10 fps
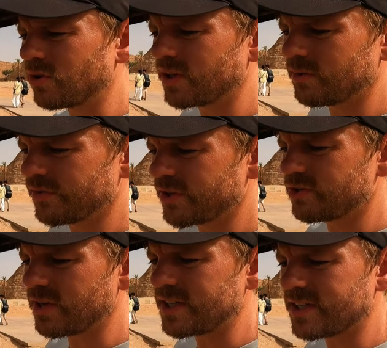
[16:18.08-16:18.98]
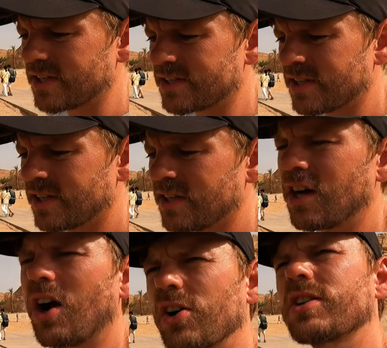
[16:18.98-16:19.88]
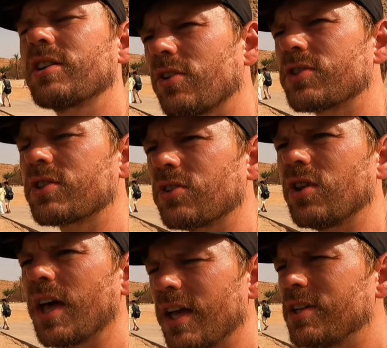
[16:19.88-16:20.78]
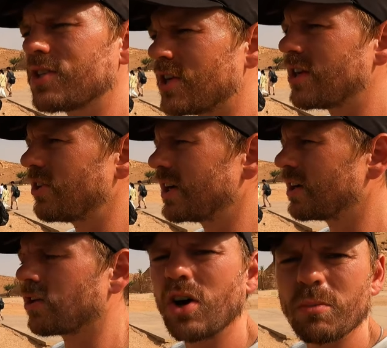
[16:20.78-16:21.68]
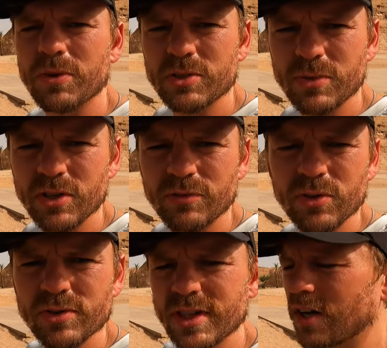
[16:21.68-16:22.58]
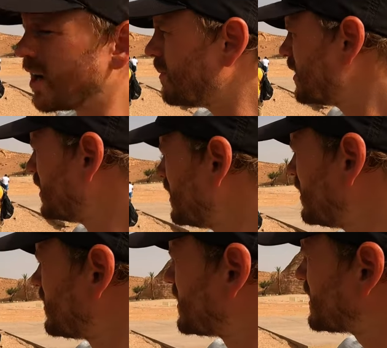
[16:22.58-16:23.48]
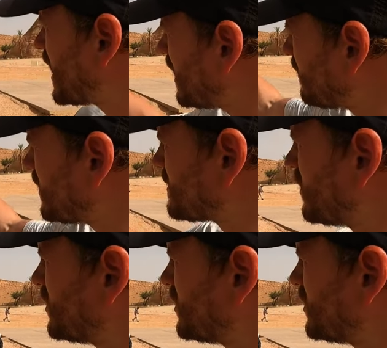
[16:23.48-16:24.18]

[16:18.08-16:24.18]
call it the greatest archaeological engineering accomplishment of all time to save these